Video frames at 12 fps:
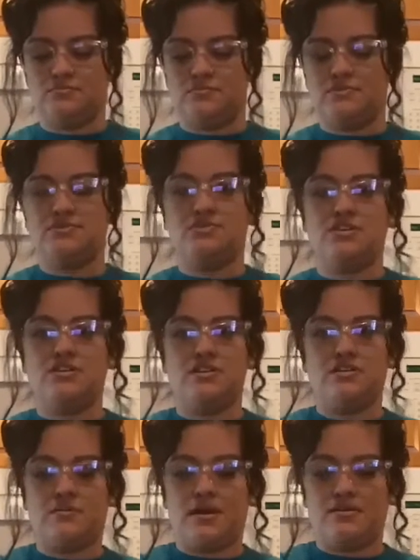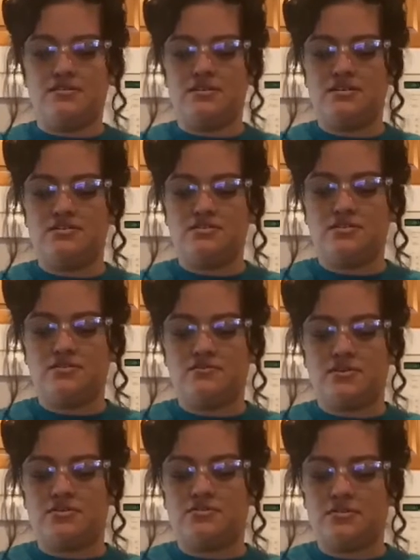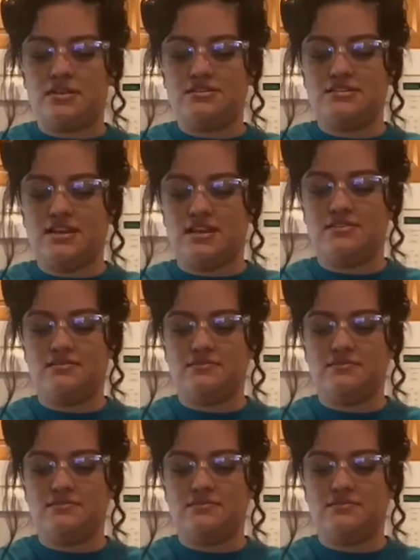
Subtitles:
Turn it around and do those vertical lines again.